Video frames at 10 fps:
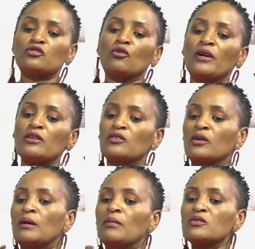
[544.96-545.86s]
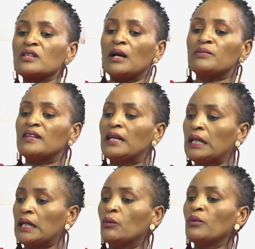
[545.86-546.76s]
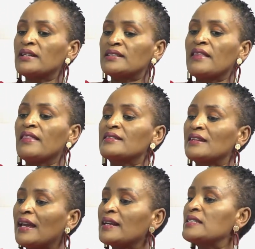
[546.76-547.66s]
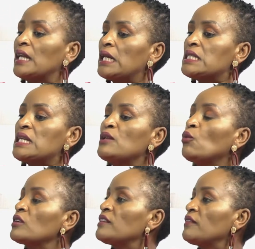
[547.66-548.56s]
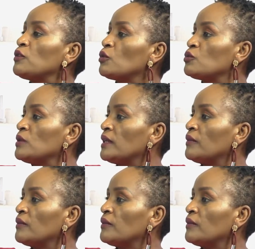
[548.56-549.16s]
So when you're talking about upskilling, we are saying that excellence in whatever you're doing.